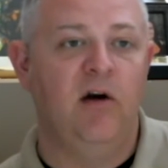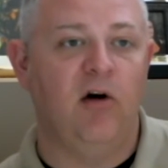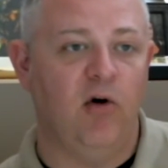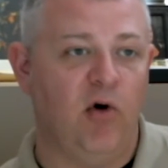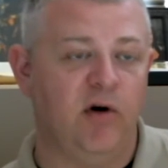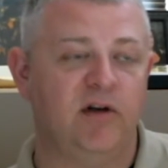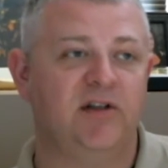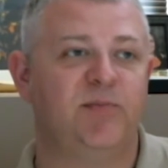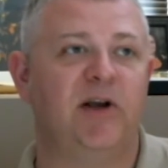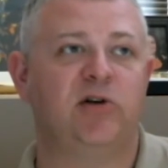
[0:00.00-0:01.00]
or
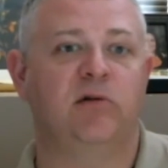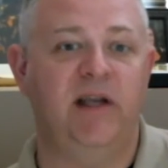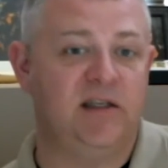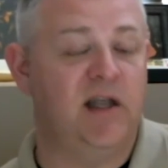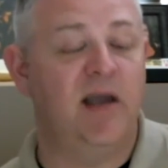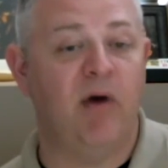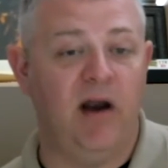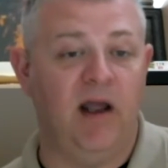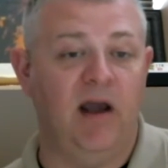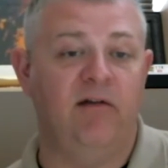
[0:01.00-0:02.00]
special needs they
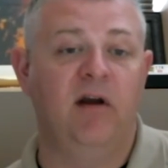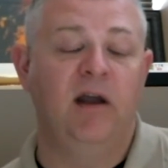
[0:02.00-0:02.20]
might have,